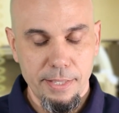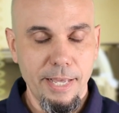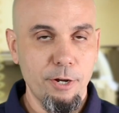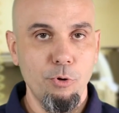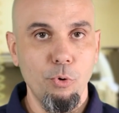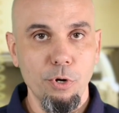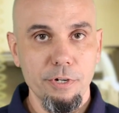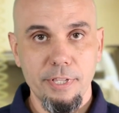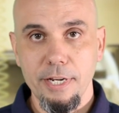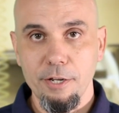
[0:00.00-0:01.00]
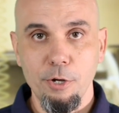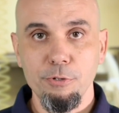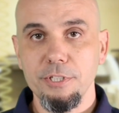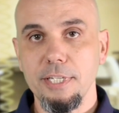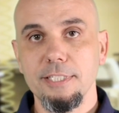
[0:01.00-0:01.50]
That core then
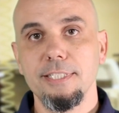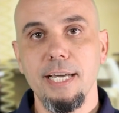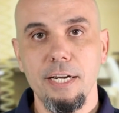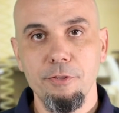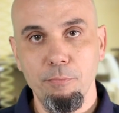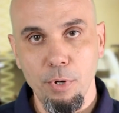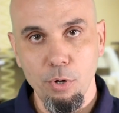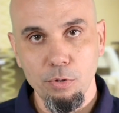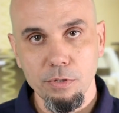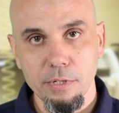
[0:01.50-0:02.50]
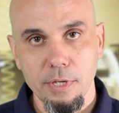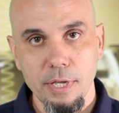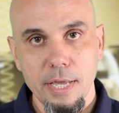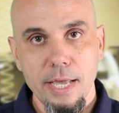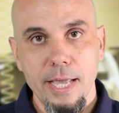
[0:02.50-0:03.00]
goes inside of the mold
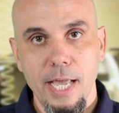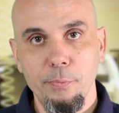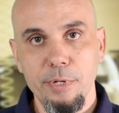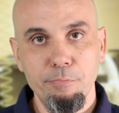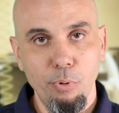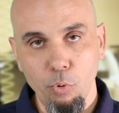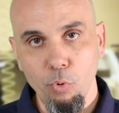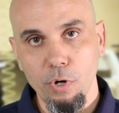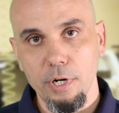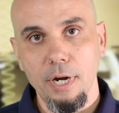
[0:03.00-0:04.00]
and we pour